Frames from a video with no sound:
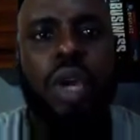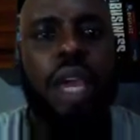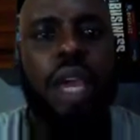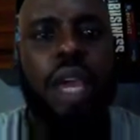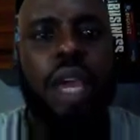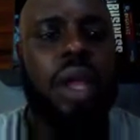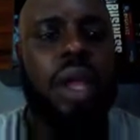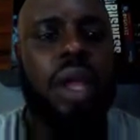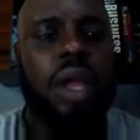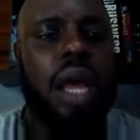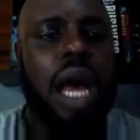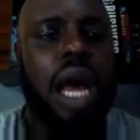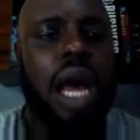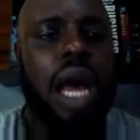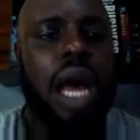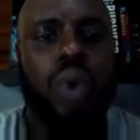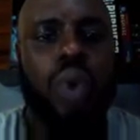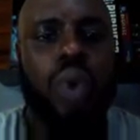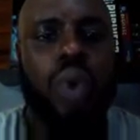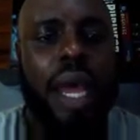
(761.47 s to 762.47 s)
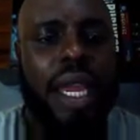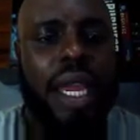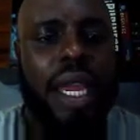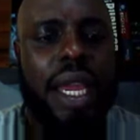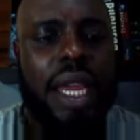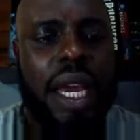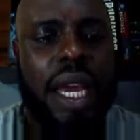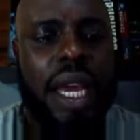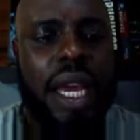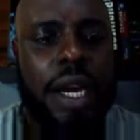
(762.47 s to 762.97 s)
Okay, how do
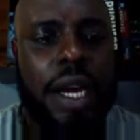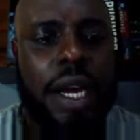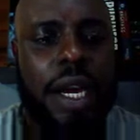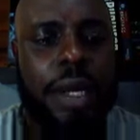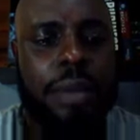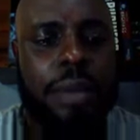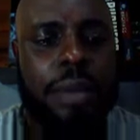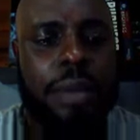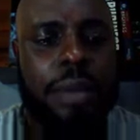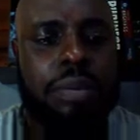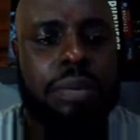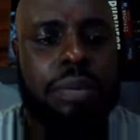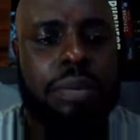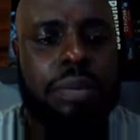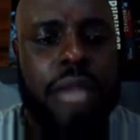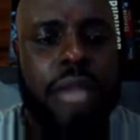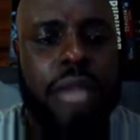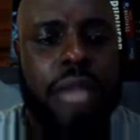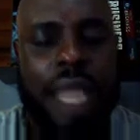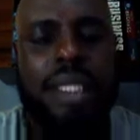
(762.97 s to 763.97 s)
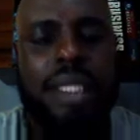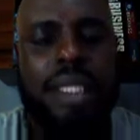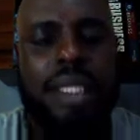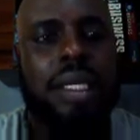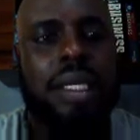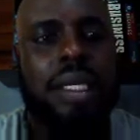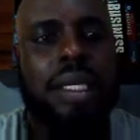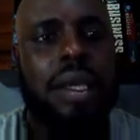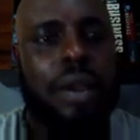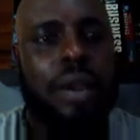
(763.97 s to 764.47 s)
I get
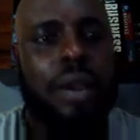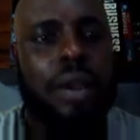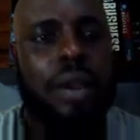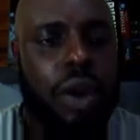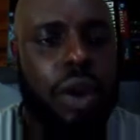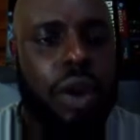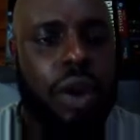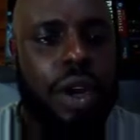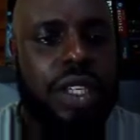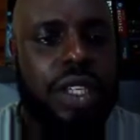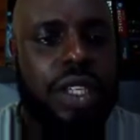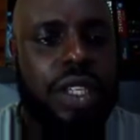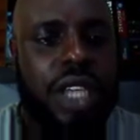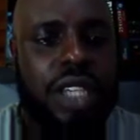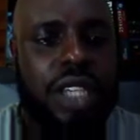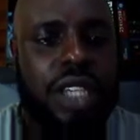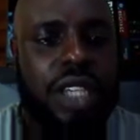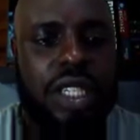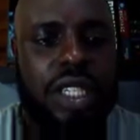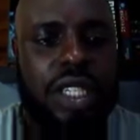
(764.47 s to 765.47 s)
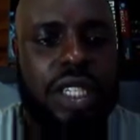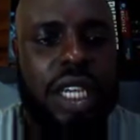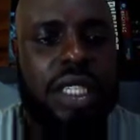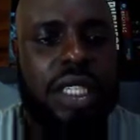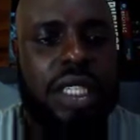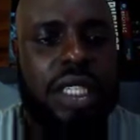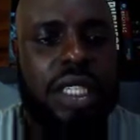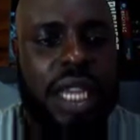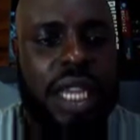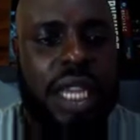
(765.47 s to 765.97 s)
e-currency
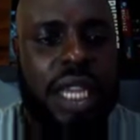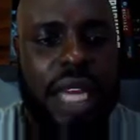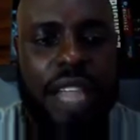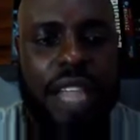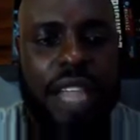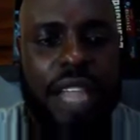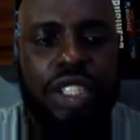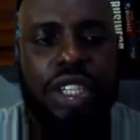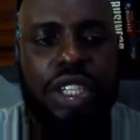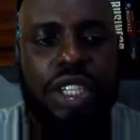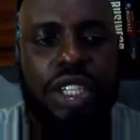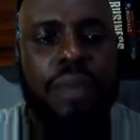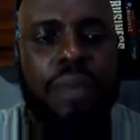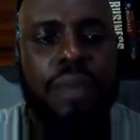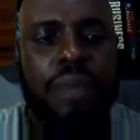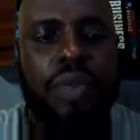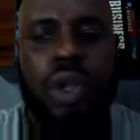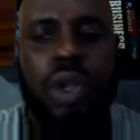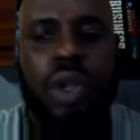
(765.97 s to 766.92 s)
exchangers in Nigeria?